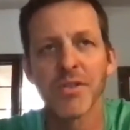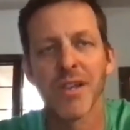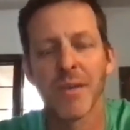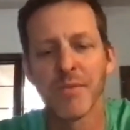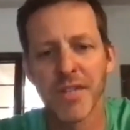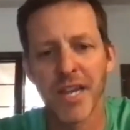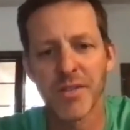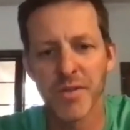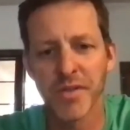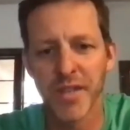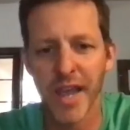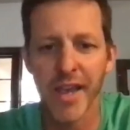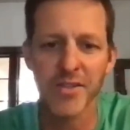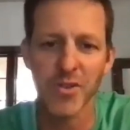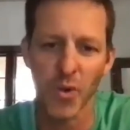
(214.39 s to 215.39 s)
Some states would
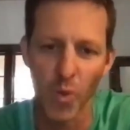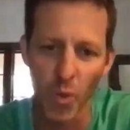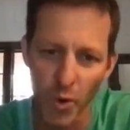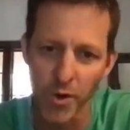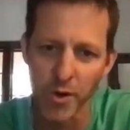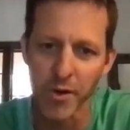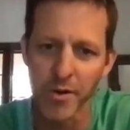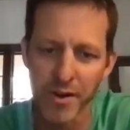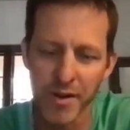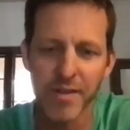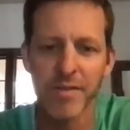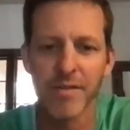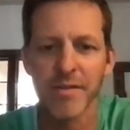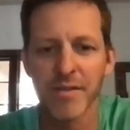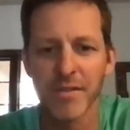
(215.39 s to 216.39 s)
say it's or
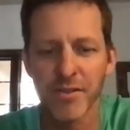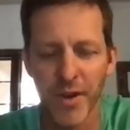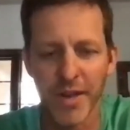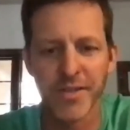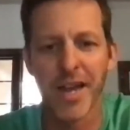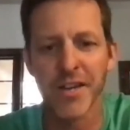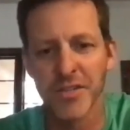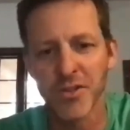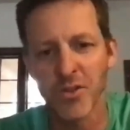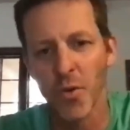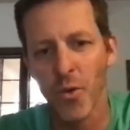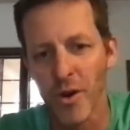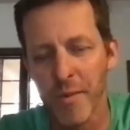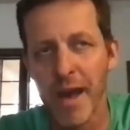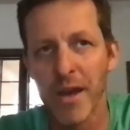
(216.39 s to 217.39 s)
transactions
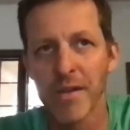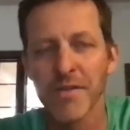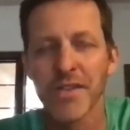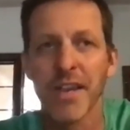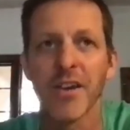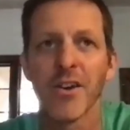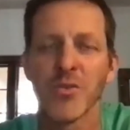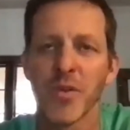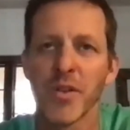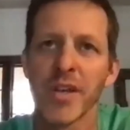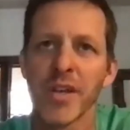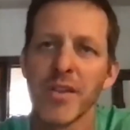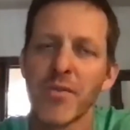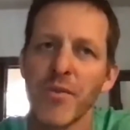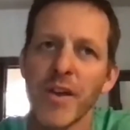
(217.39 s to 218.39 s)
or amount of sales when you hit
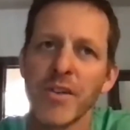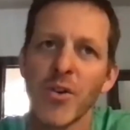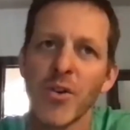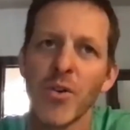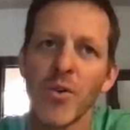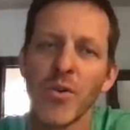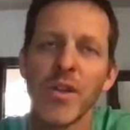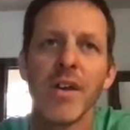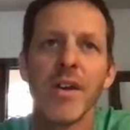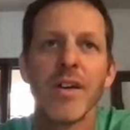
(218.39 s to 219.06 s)
the threshold.